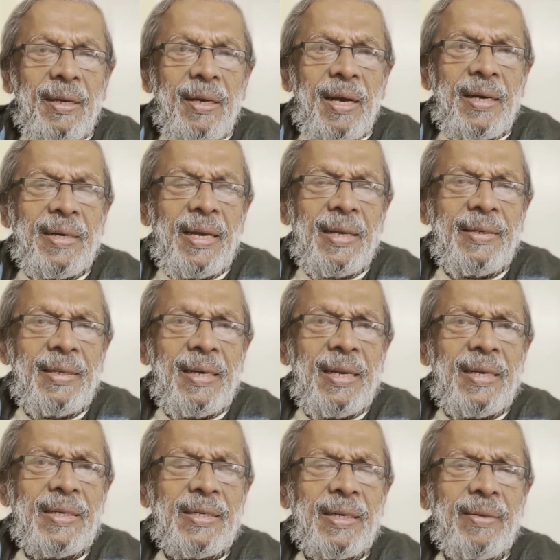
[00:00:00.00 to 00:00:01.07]
And
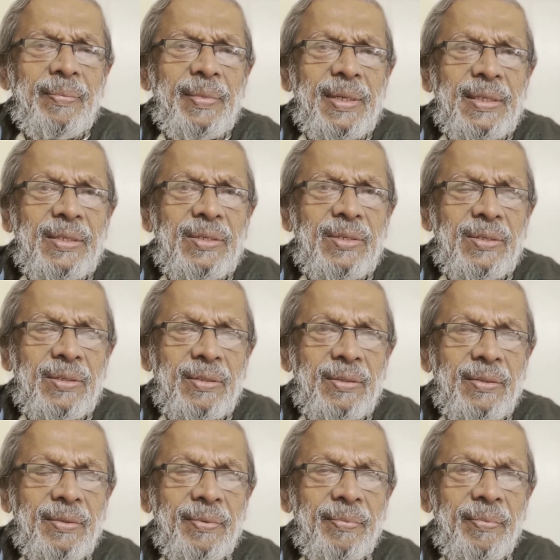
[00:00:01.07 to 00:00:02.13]
annihilation means
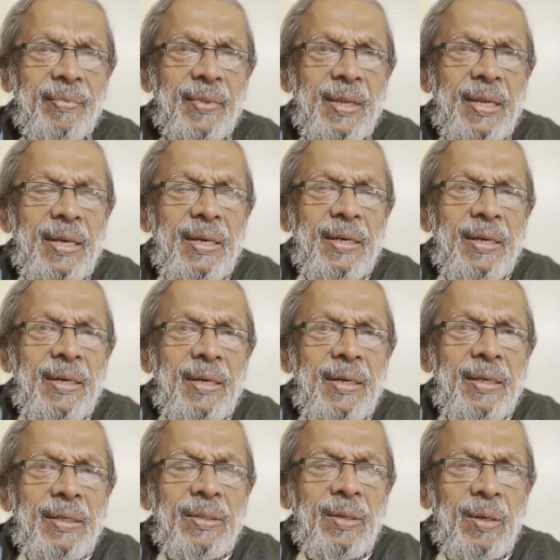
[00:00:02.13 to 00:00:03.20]

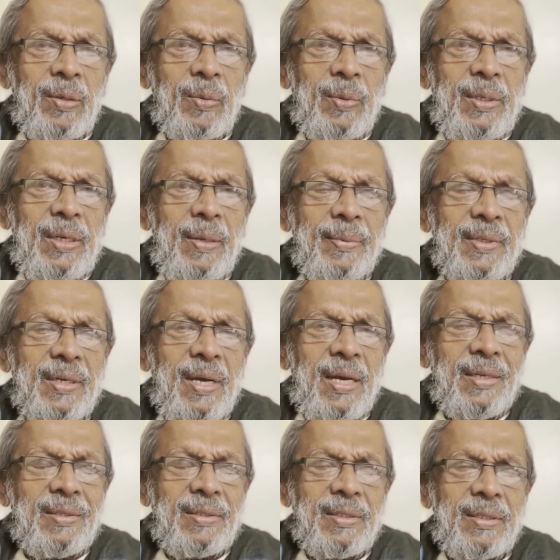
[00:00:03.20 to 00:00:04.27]
not only of the
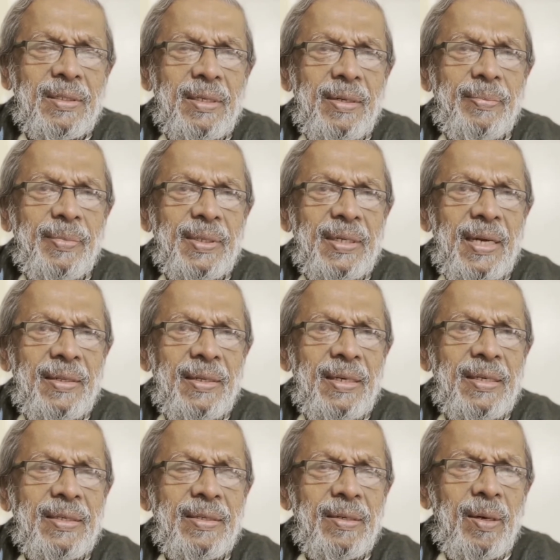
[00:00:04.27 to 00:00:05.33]
caste system, but
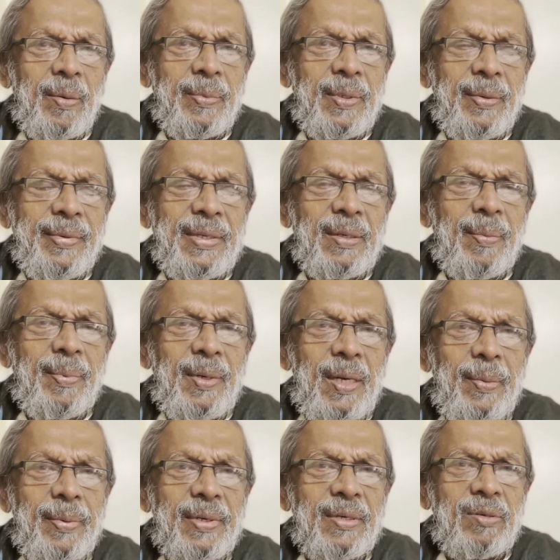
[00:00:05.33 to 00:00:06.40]
annihilation of division of
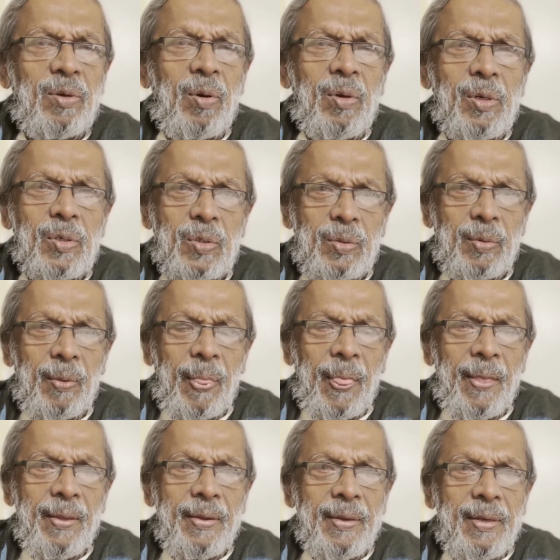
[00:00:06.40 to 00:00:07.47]
laborers also,
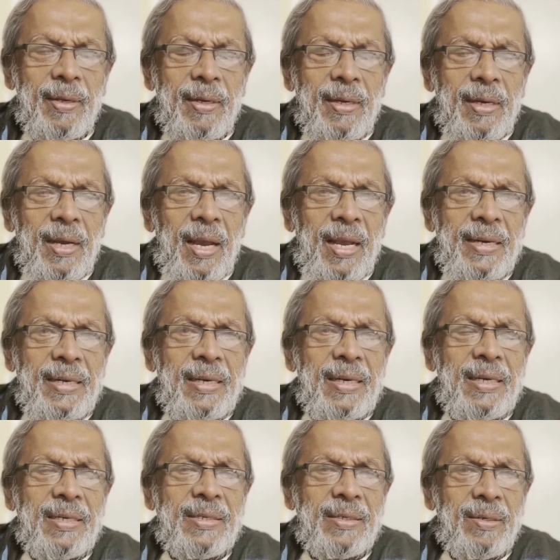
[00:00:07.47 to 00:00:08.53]

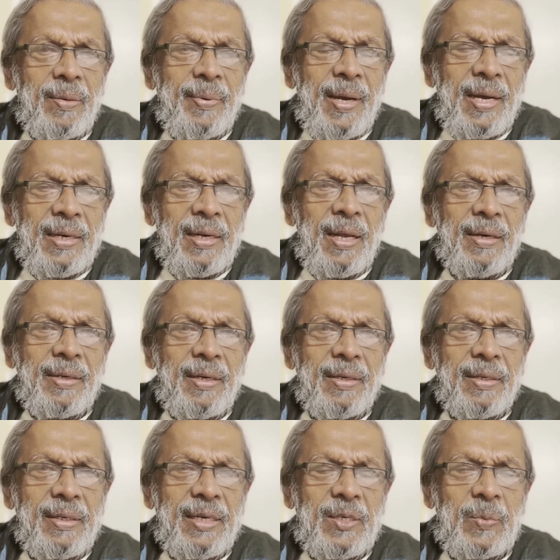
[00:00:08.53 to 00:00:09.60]
annihilation of
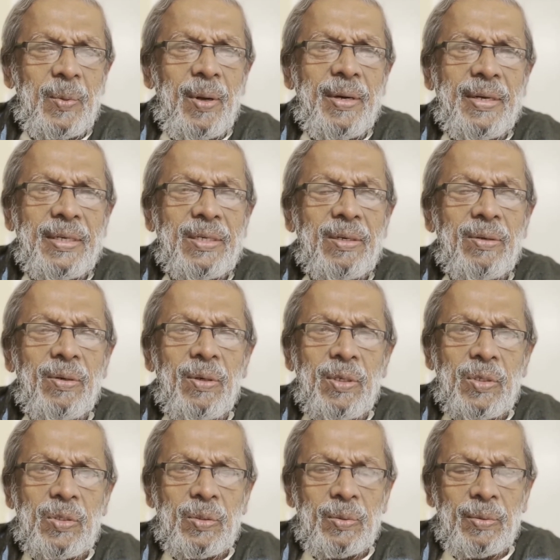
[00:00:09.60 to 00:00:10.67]
hierarchical exploitation
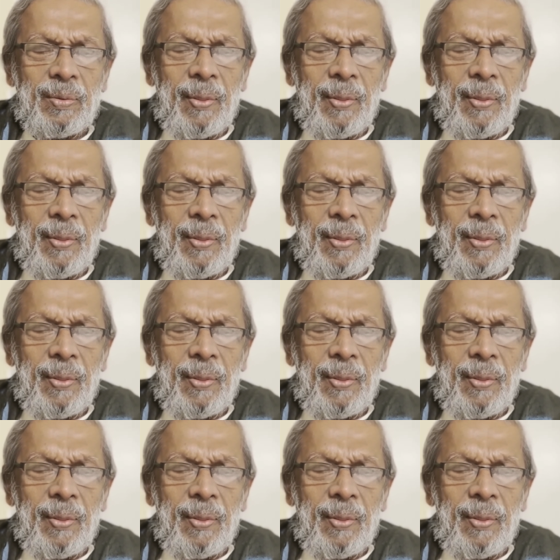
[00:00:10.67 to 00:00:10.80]
also.